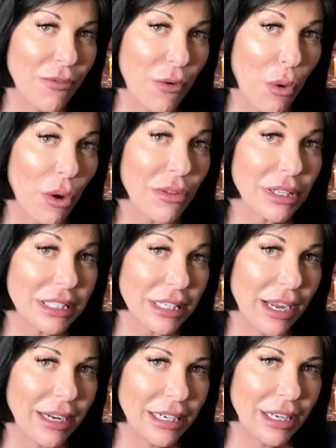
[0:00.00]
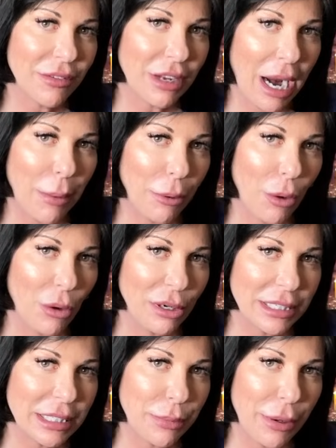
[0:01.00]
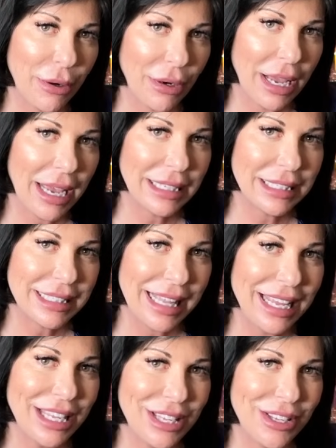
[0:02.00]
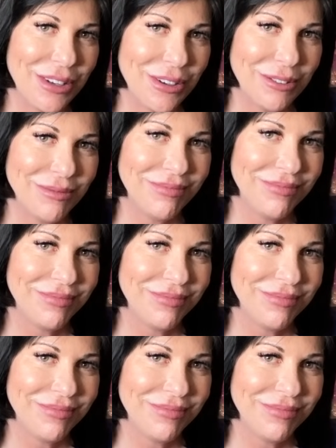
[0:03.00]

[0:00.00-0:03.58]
for the sign of Capricorn, spirit guides. Thank you.